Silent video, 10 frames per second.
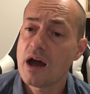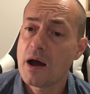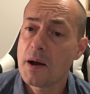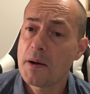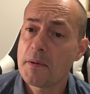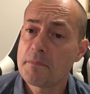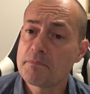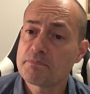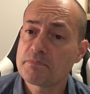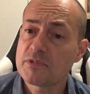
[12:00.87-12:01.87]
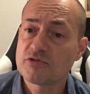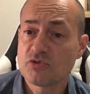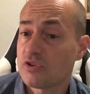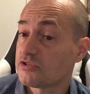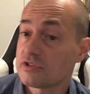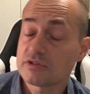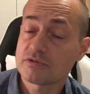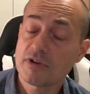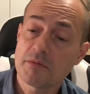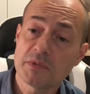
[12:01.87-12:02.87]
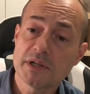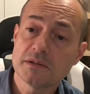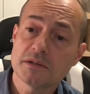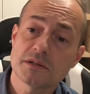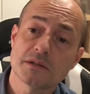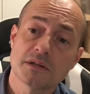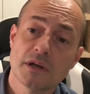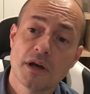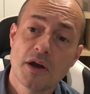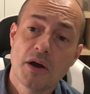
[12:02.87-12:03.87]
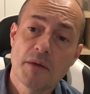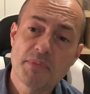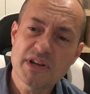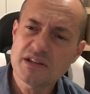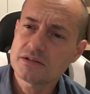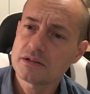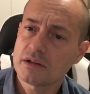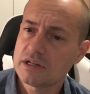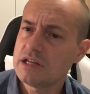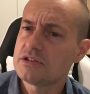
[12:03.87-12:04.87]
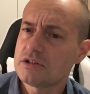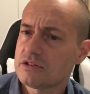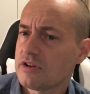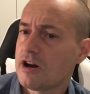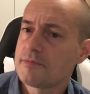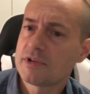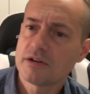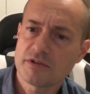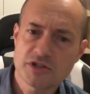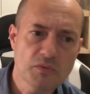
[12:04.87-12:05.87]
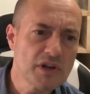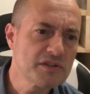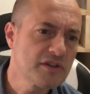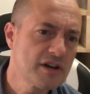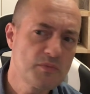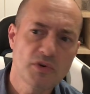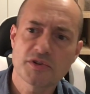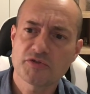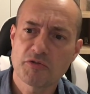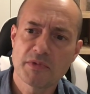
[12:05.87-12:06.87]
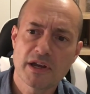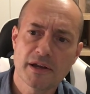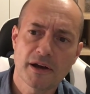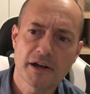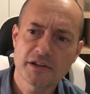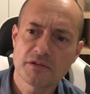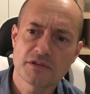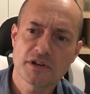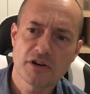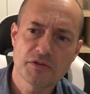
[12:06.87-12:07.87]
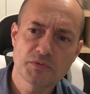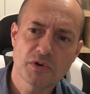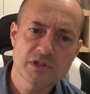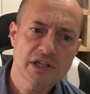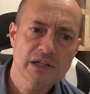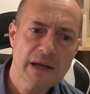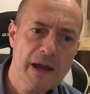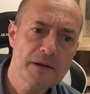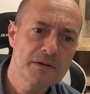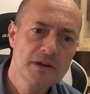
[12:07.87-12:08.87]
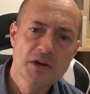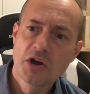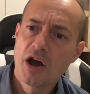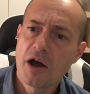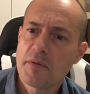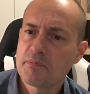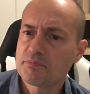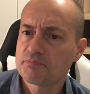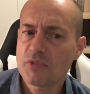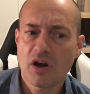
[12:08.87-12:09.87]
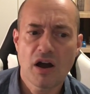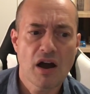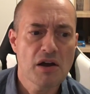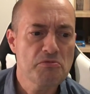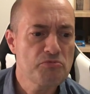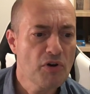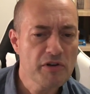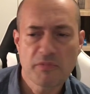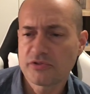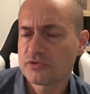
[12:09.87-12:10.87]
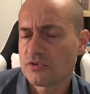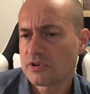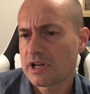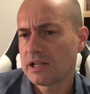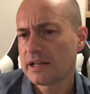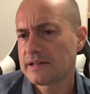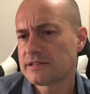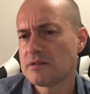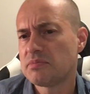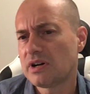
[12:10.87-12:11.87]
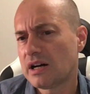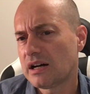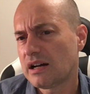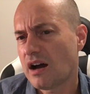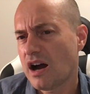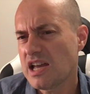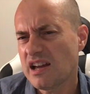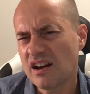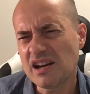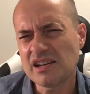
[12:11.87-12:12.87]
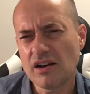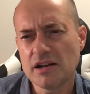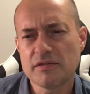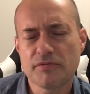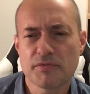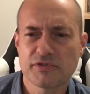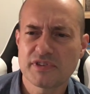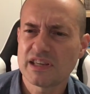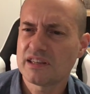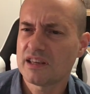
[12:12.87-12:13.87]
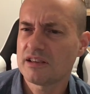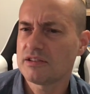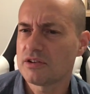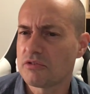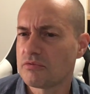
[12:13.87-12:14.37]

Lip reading: It's not as good as Gremlins, but it's a good time killer. It's a one-time watch for me. I don't think I would watch it again. I'll give my score again later, but I kind of was thinking